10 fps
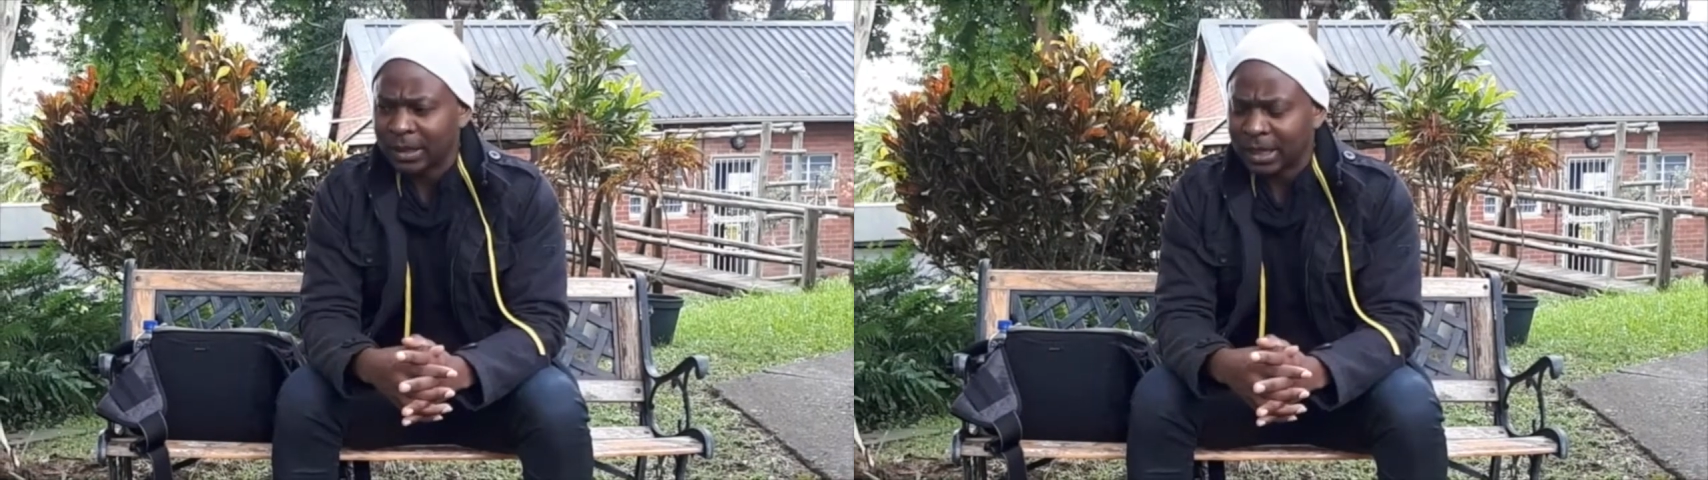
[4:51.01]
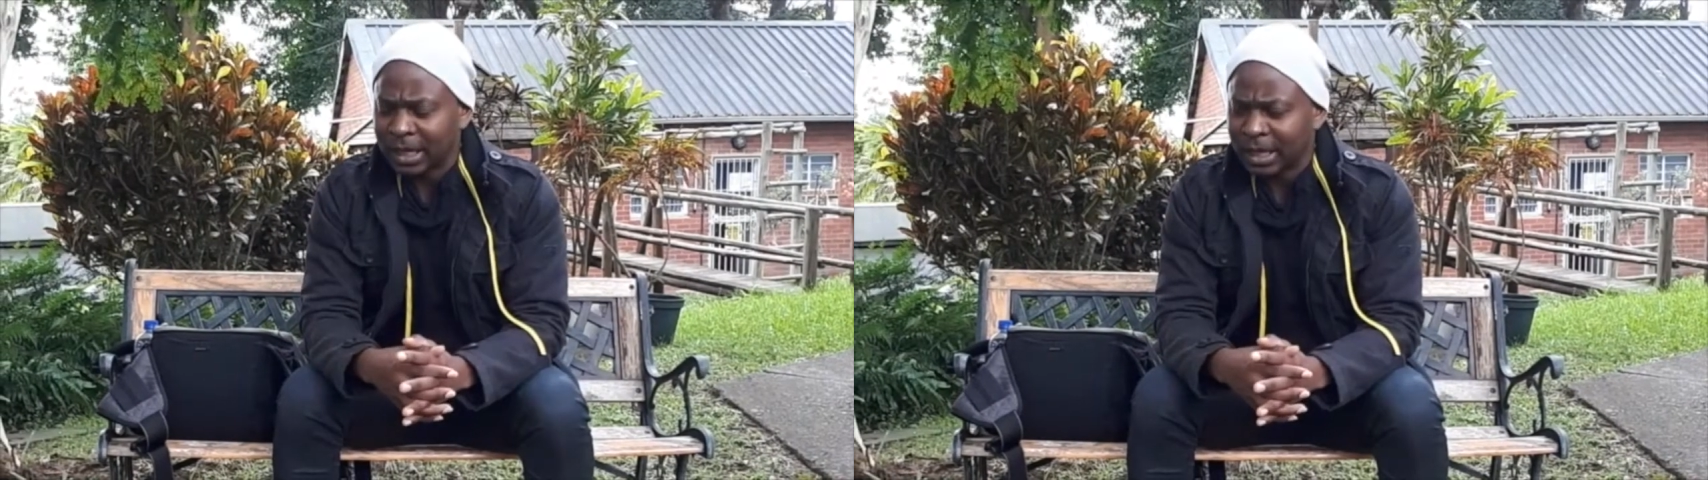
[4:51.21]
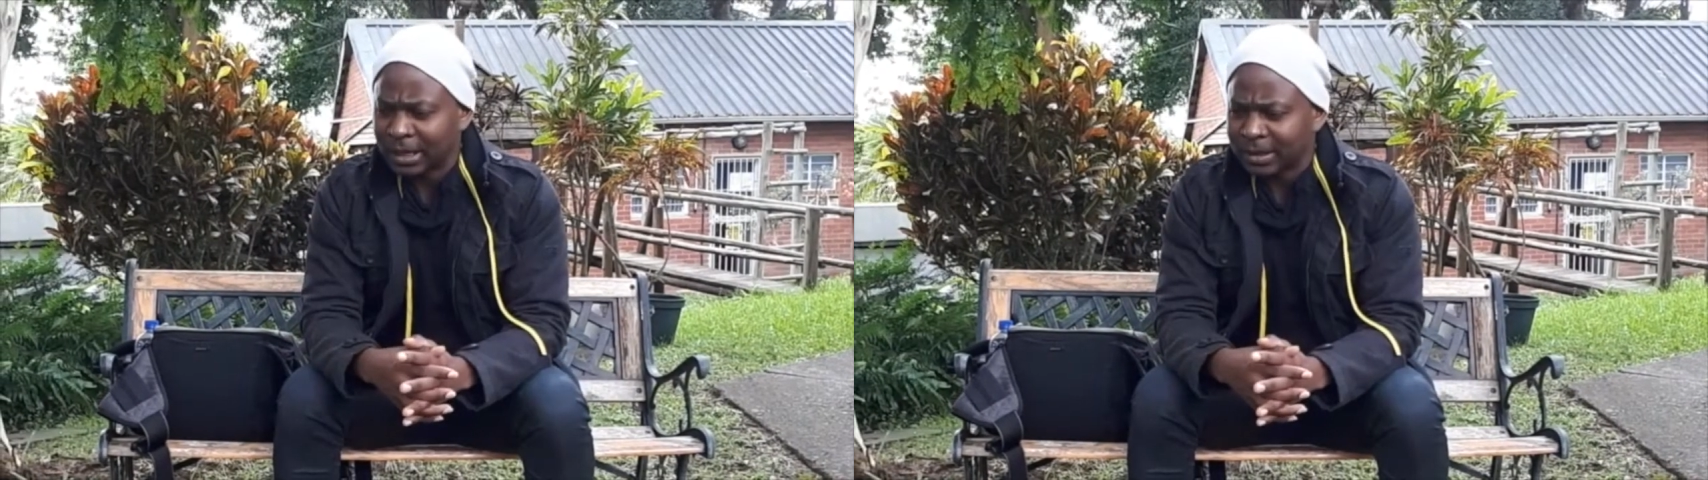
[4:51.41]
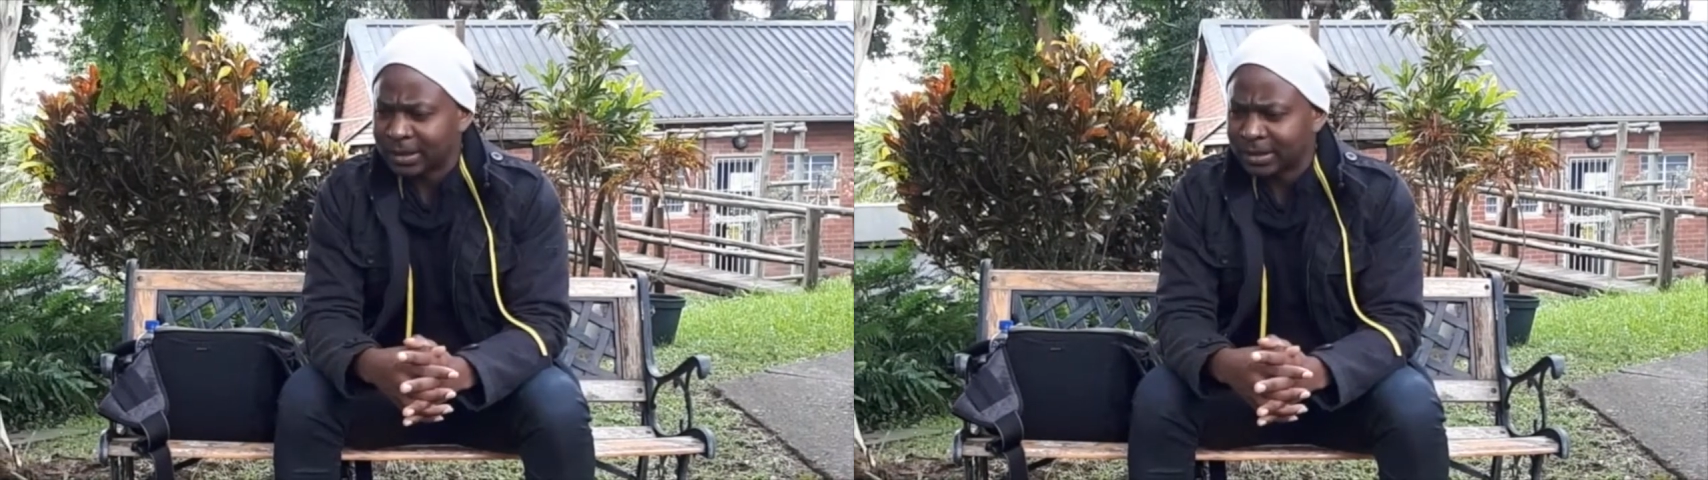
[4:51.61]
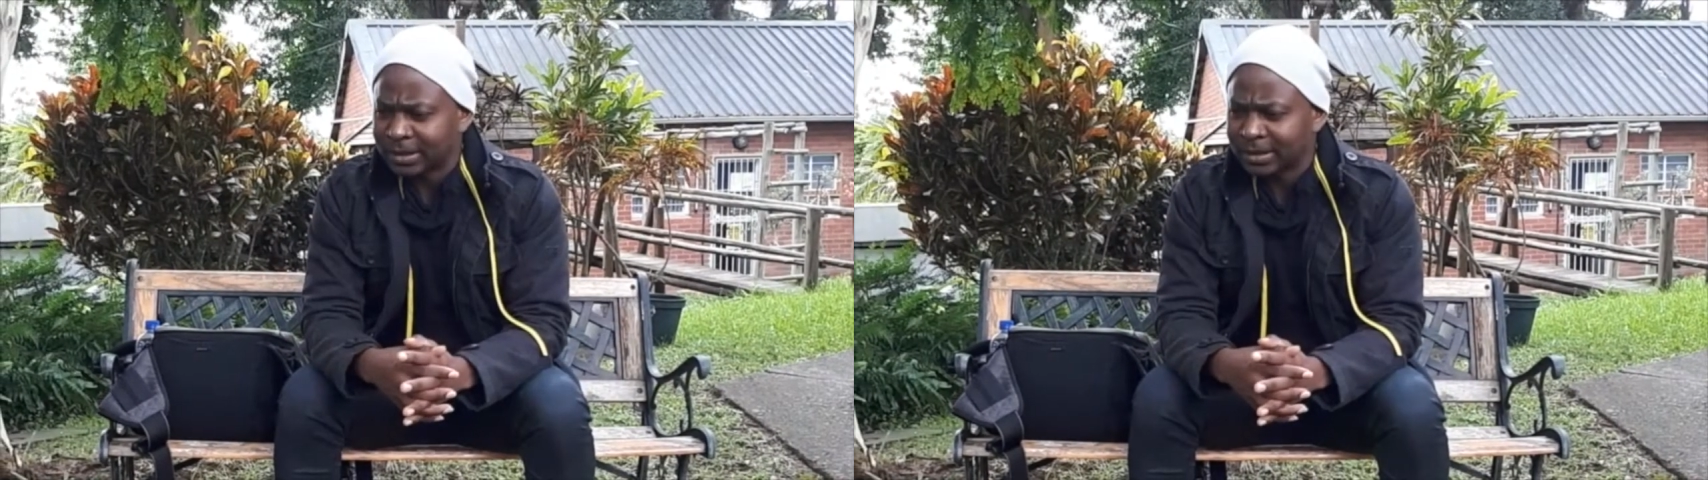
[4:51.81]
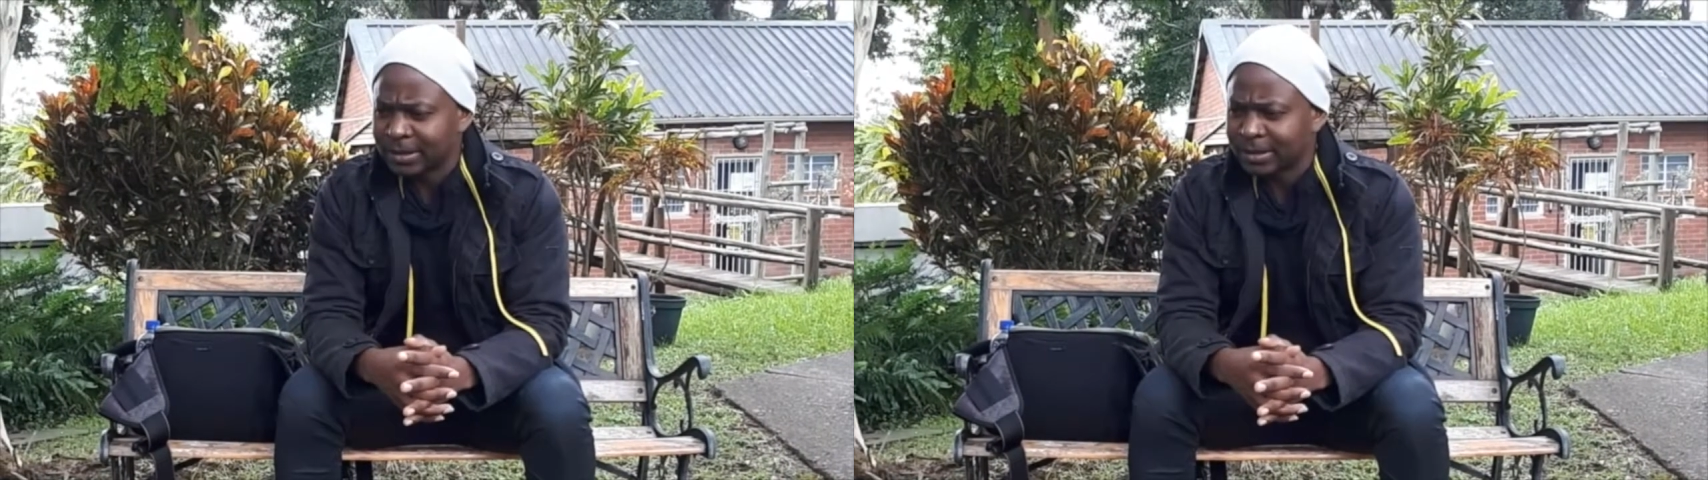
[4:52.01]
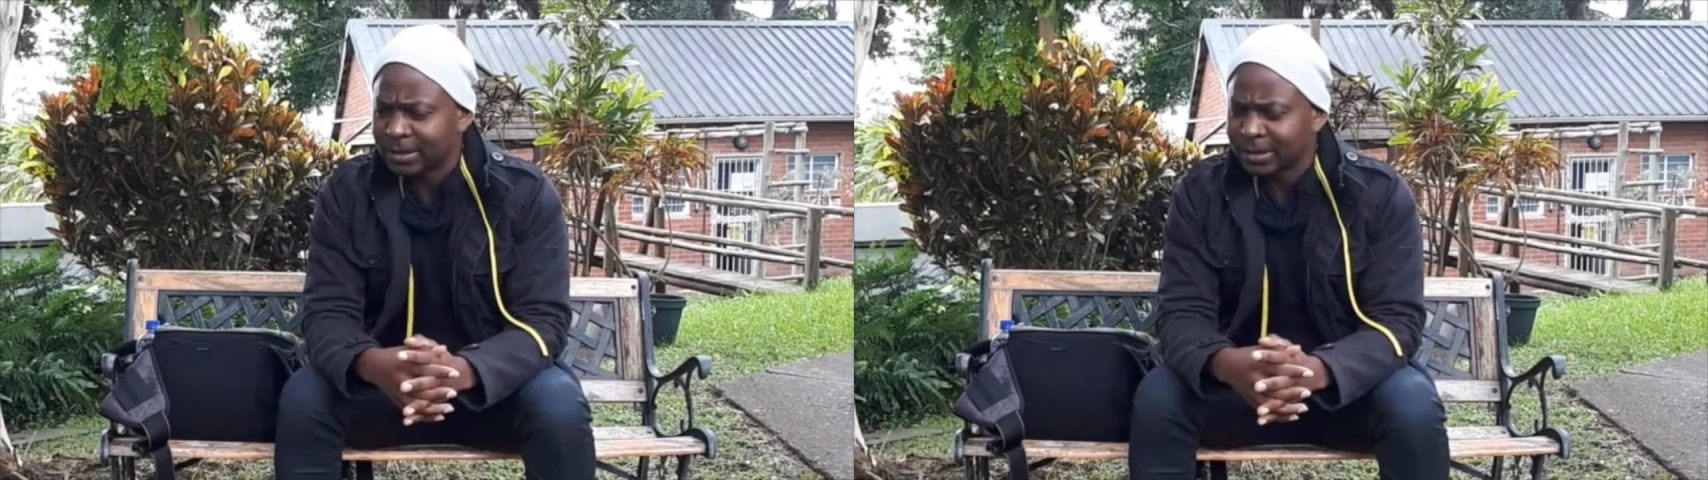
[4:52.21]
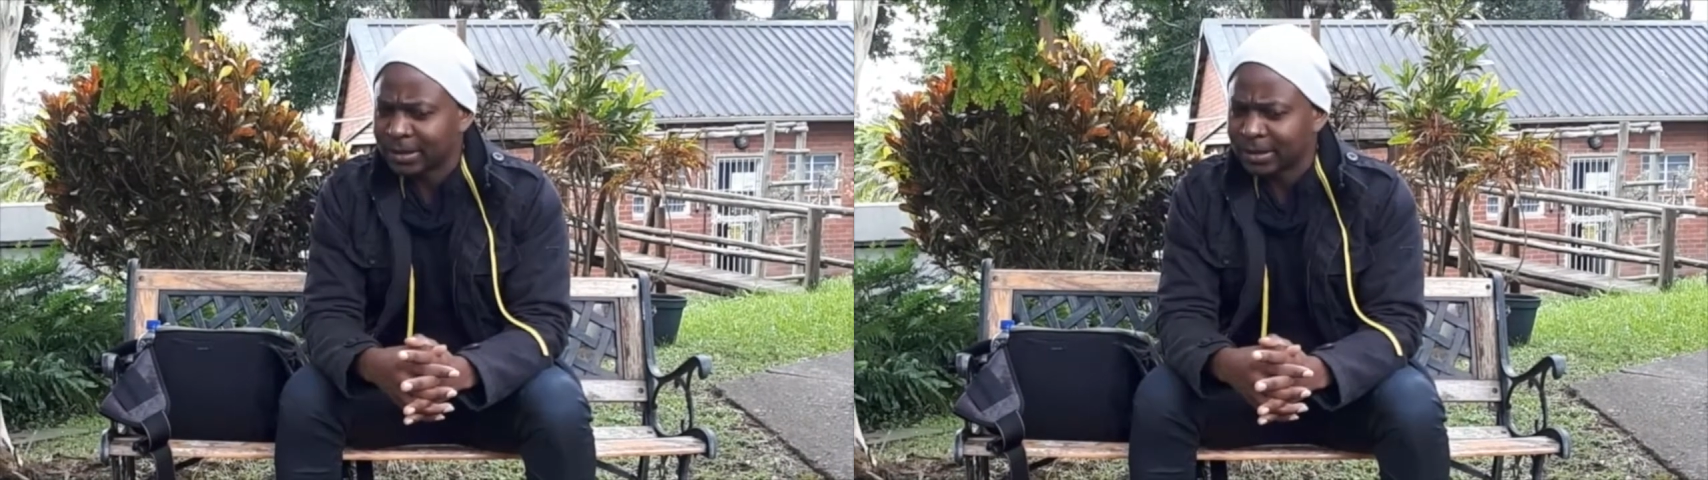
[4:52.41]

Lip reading: and